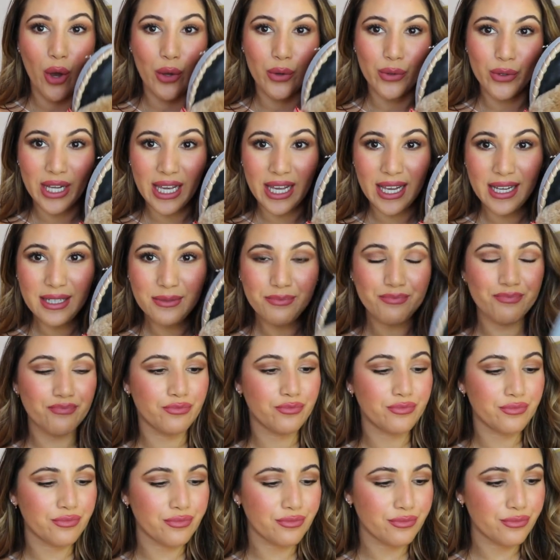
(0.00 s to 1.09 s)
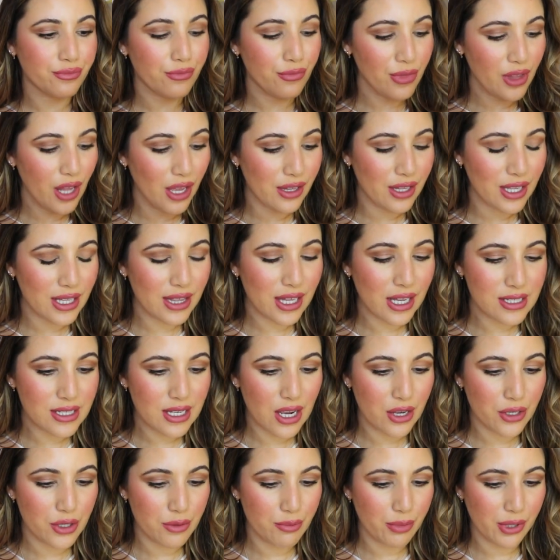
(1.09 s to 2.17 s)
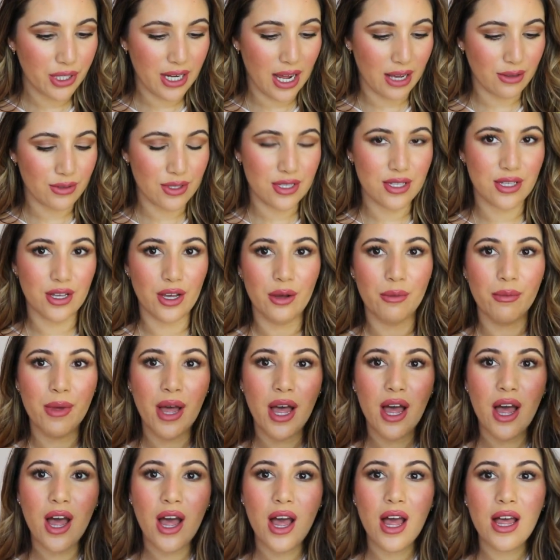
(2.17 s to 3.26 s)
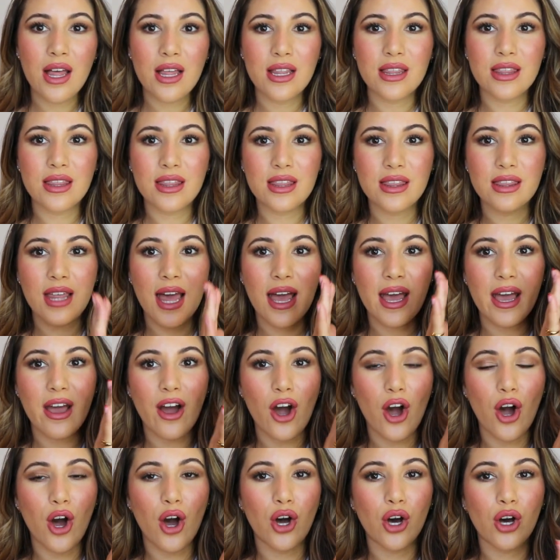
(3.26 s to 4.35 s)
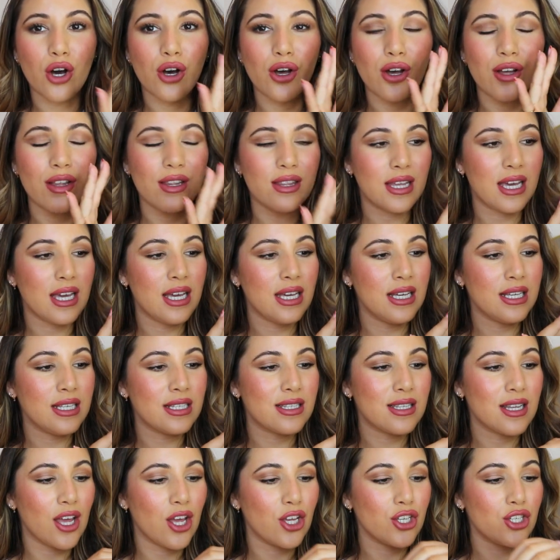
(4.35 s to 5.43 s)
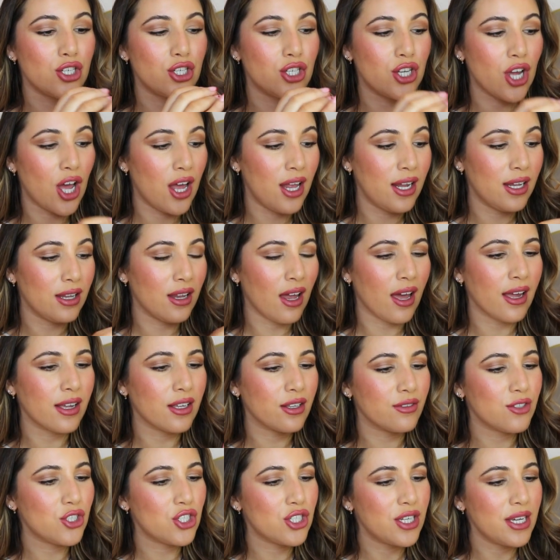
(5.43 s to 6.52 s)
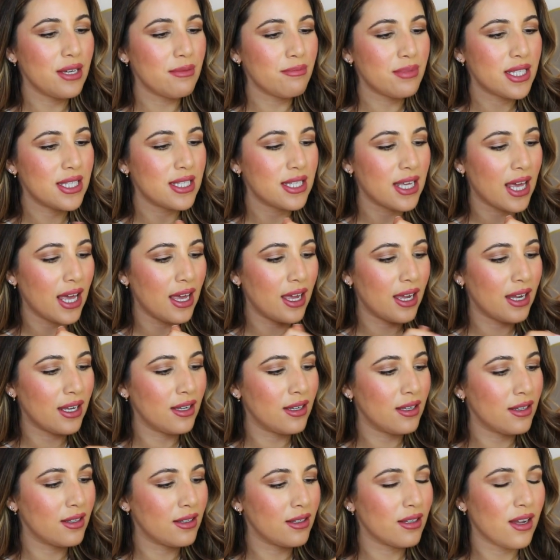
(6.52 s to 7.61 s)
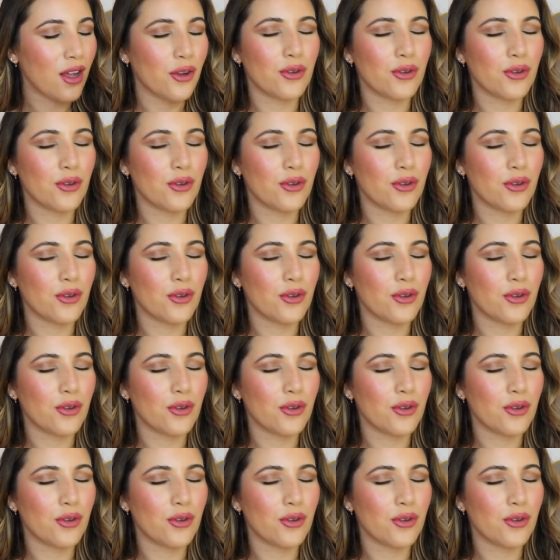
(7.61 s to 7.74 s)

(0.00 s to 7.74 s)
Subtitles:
Oni. I think that's how you pronounce them. There are these this kind